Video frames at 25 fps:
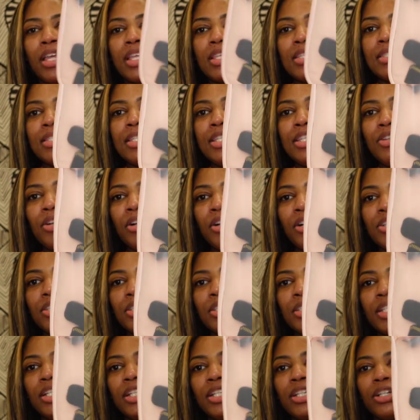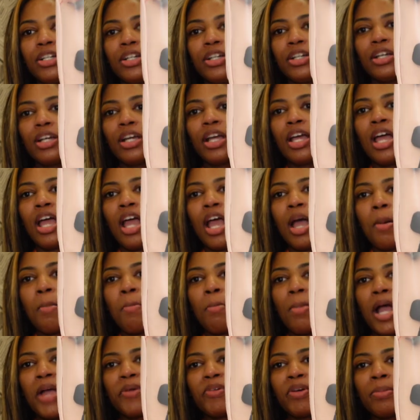SD cards in here.
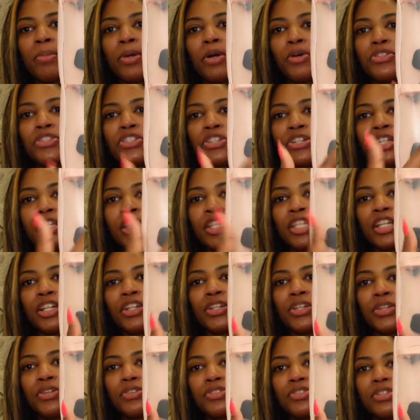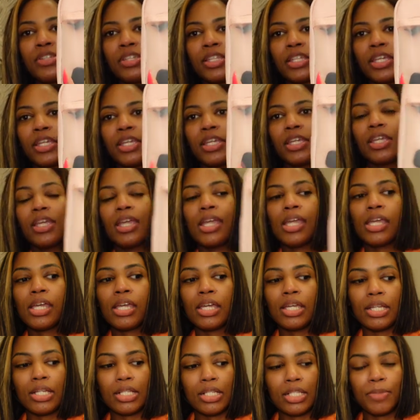My remotes are in here usually,
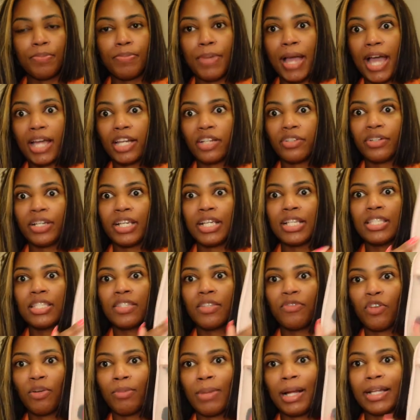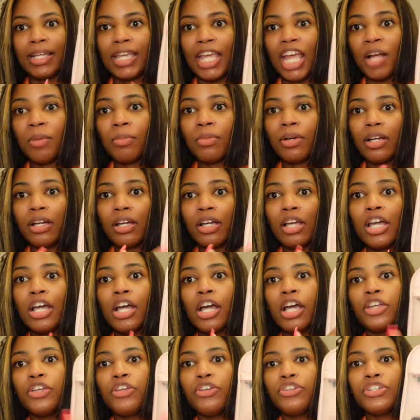and batteries for my camera
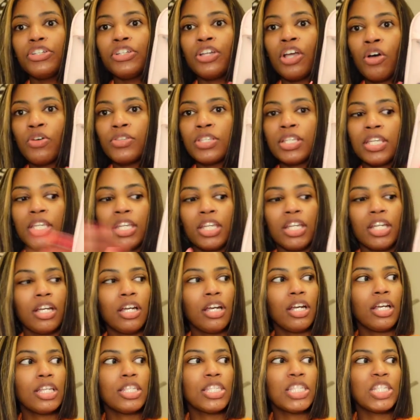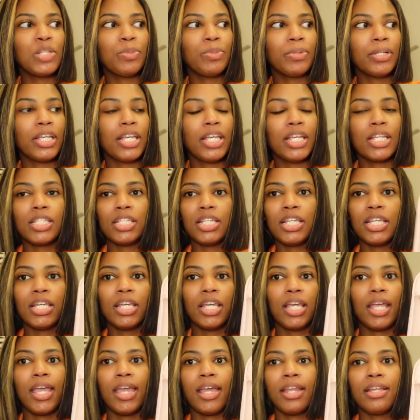usually goes in here. It's super
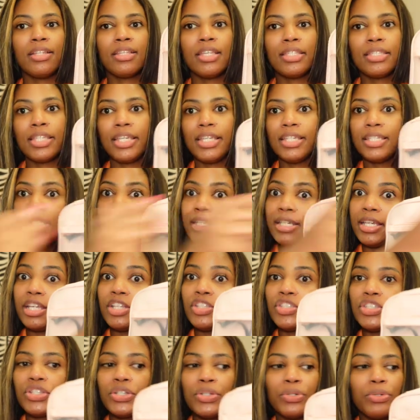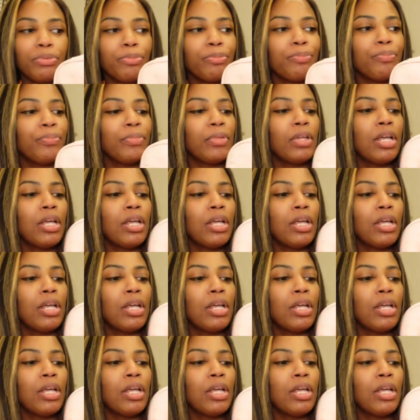easy and just easy to get to.